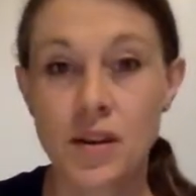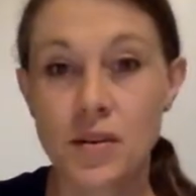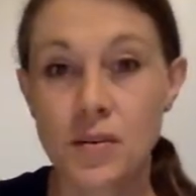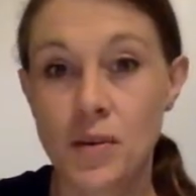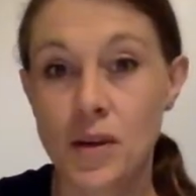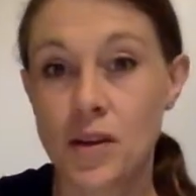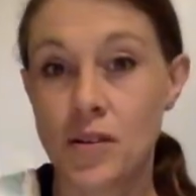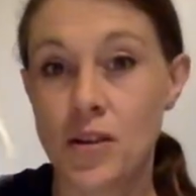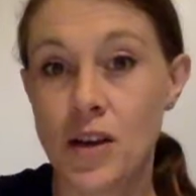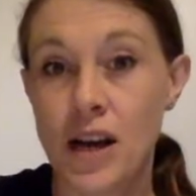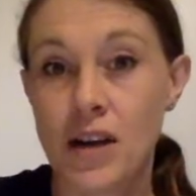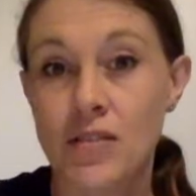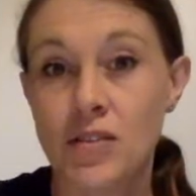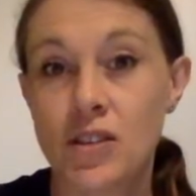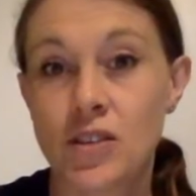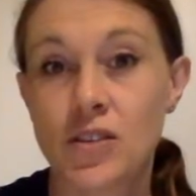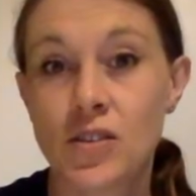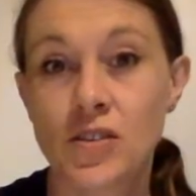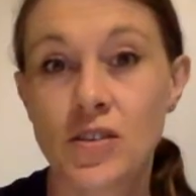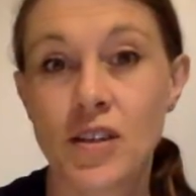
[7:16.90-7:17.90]
Well, you're having
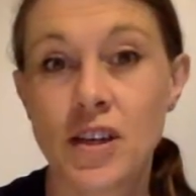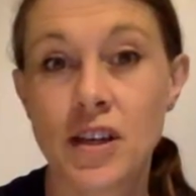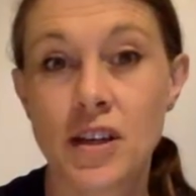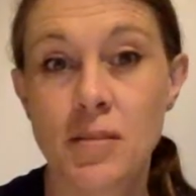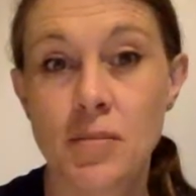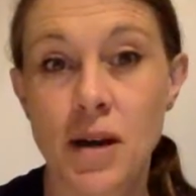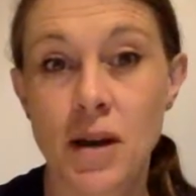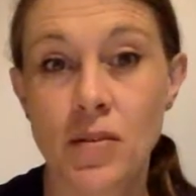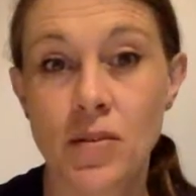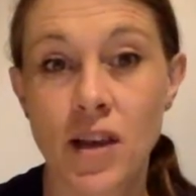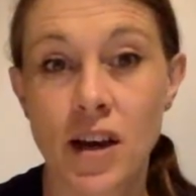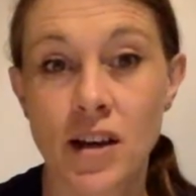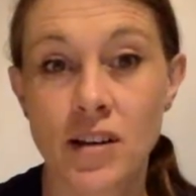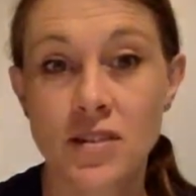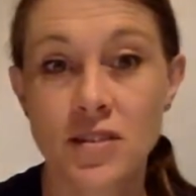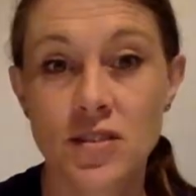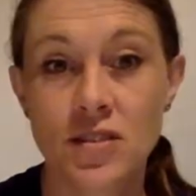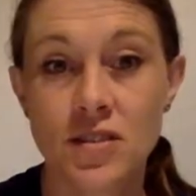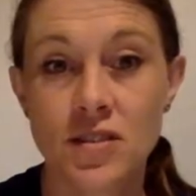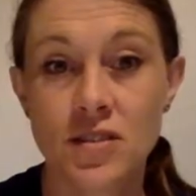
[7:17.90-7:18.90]
a good think about
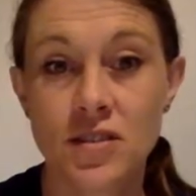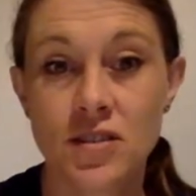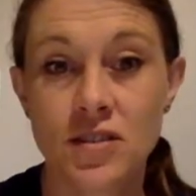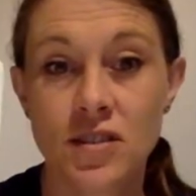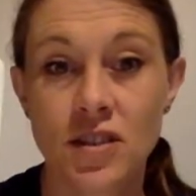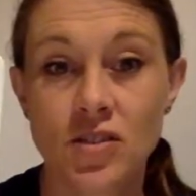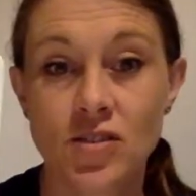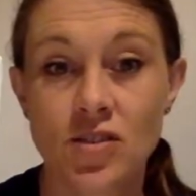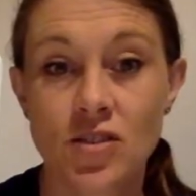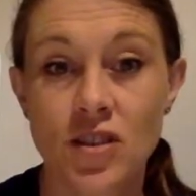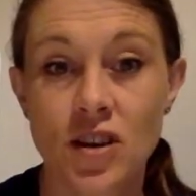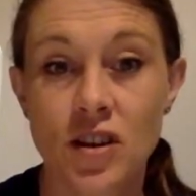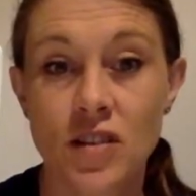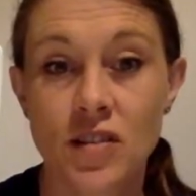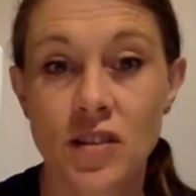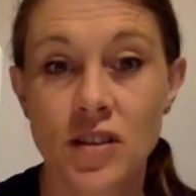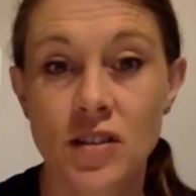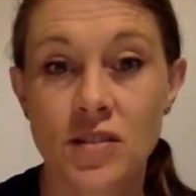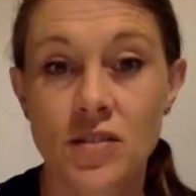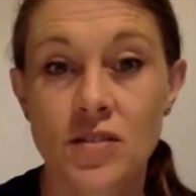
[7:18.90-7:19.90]
that,
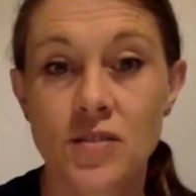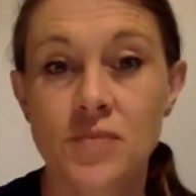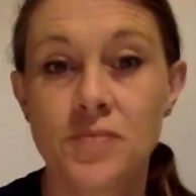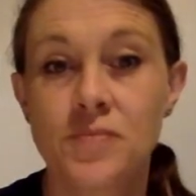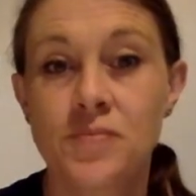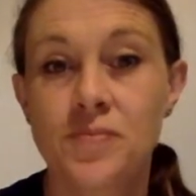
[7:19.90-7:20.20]
Sagittarius.